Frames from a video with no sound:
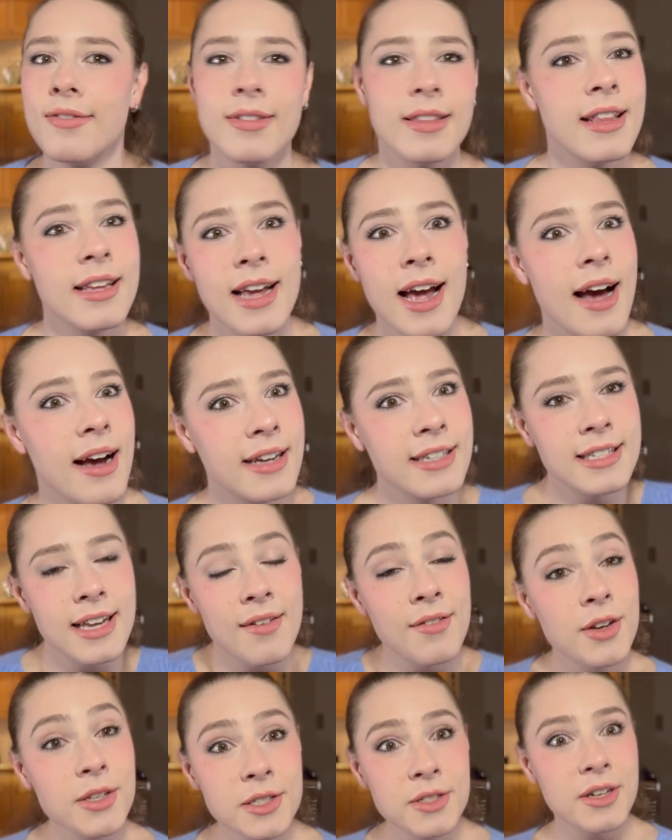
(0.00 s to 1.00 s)
Because
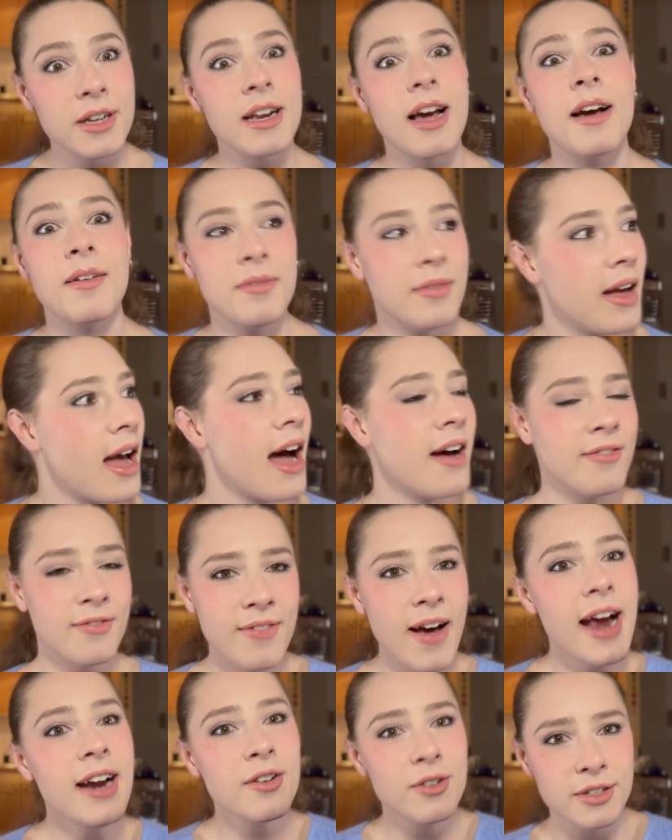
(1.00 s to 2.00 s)
I've also going to have
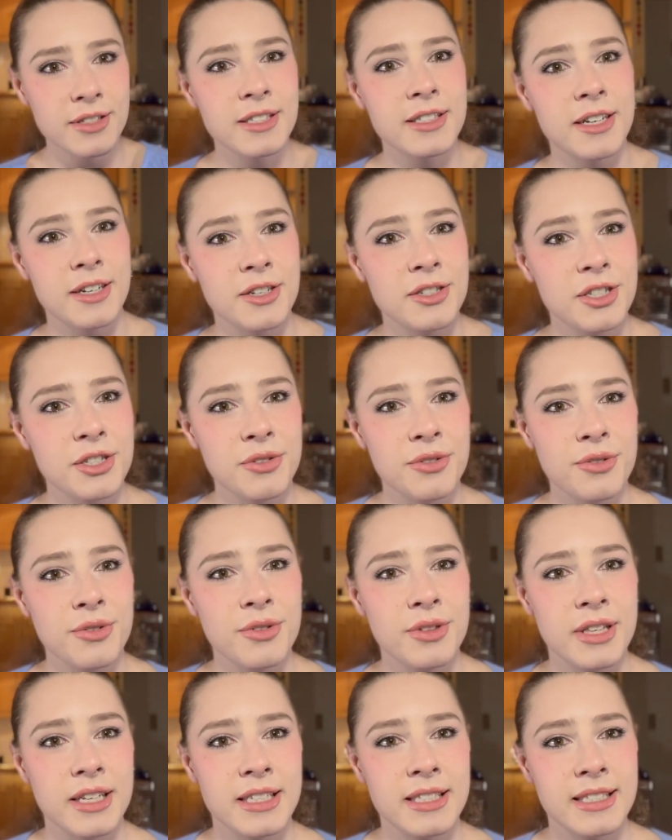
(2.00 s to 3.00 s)
finals that are due
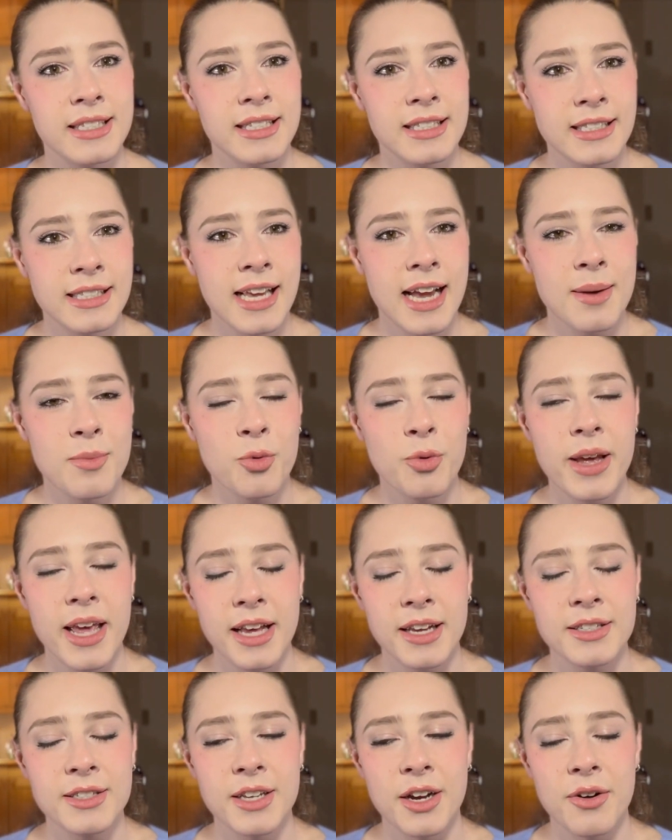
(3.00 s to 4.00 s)
this same
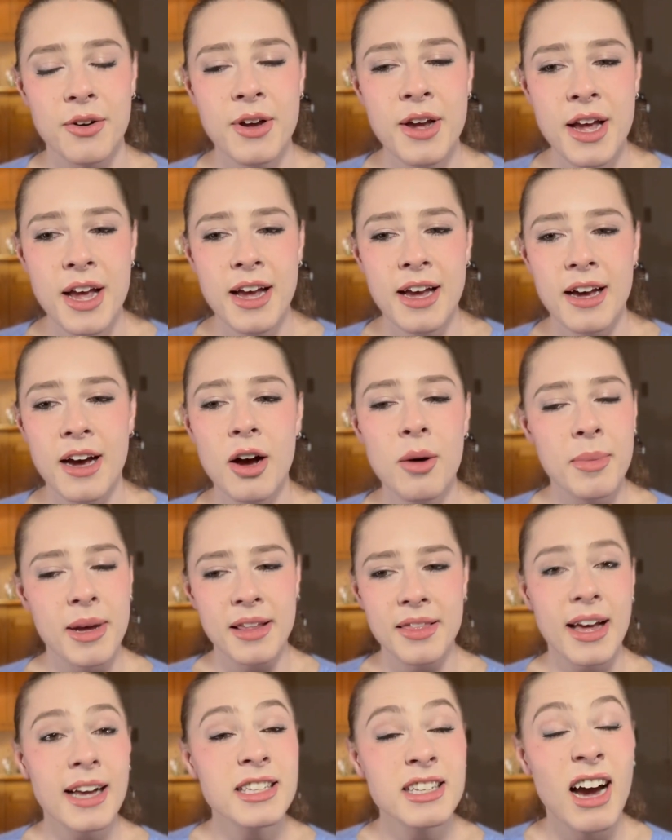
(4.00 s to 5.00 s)
week. So,
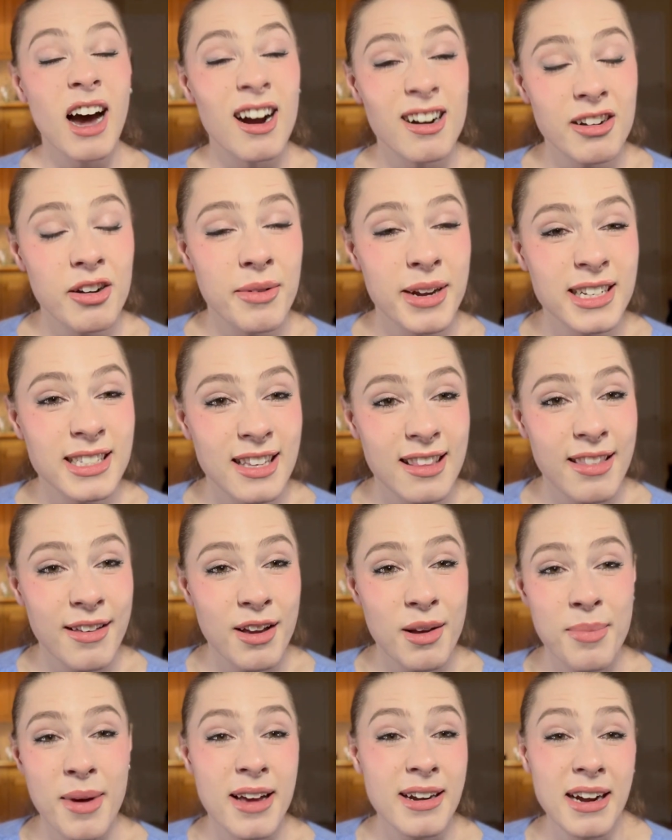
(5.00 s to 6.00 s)
that's harrowing to think
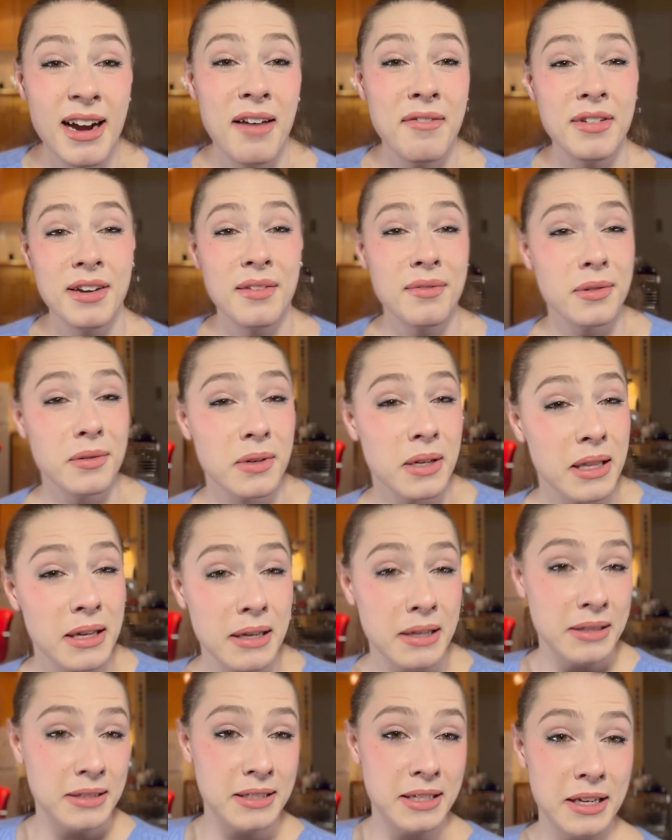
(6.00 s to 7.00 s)
about. I haven't even really
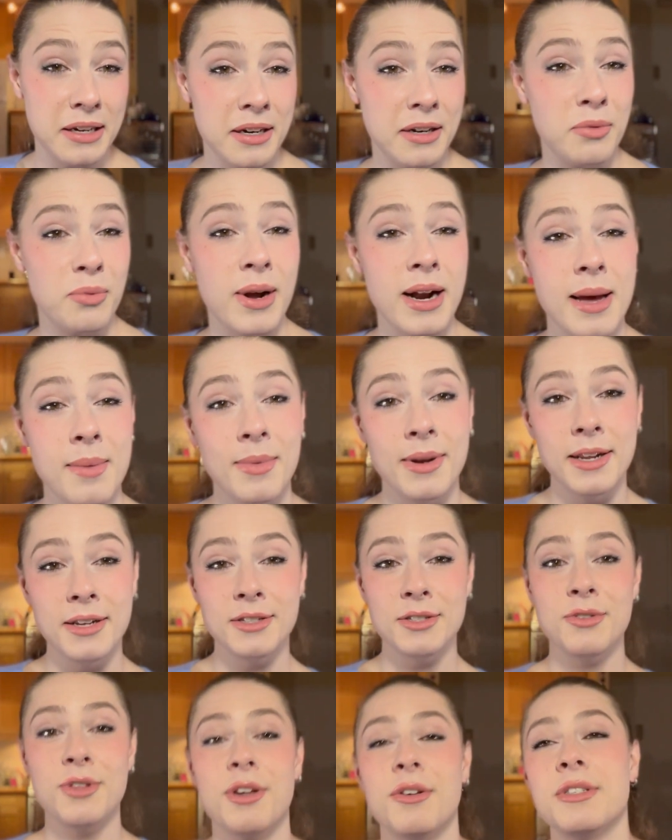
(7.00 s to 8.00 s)
considered when I'm going to
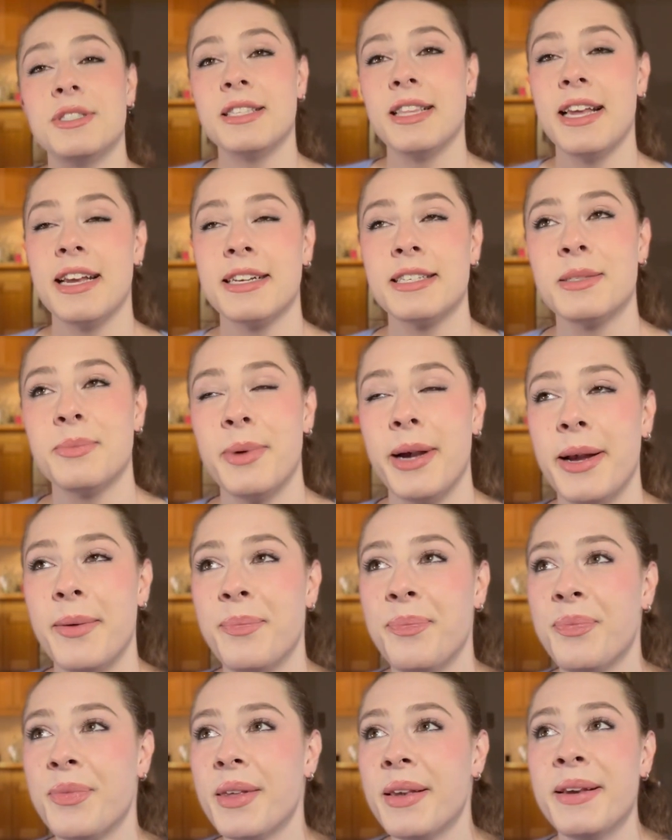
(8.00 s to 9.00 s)
do those things,
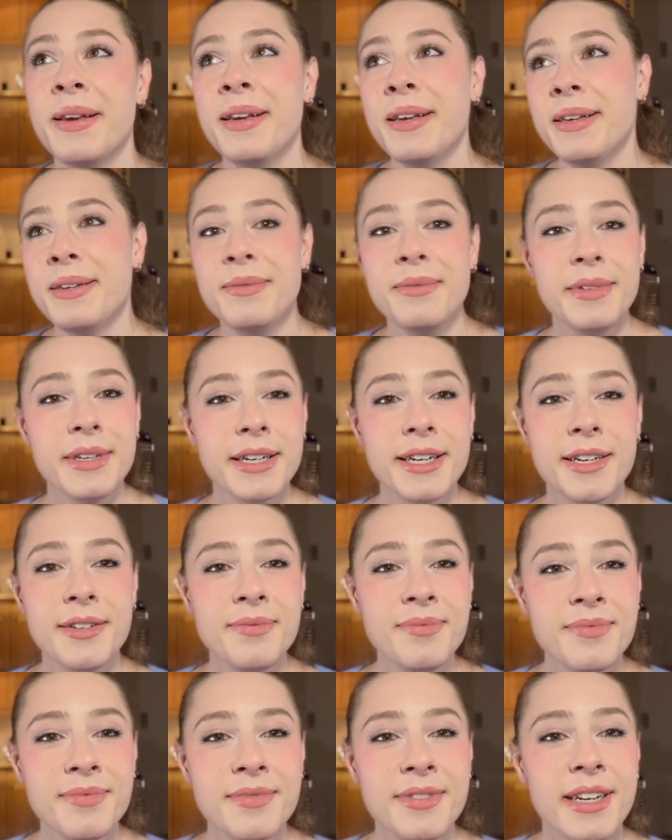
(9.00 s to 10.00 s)
but
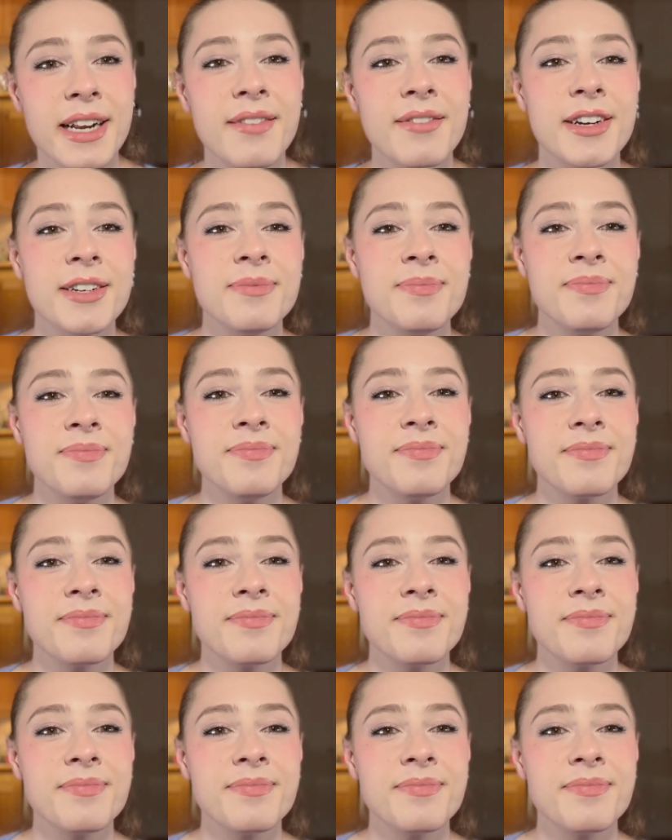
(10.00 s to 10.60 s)
whatever.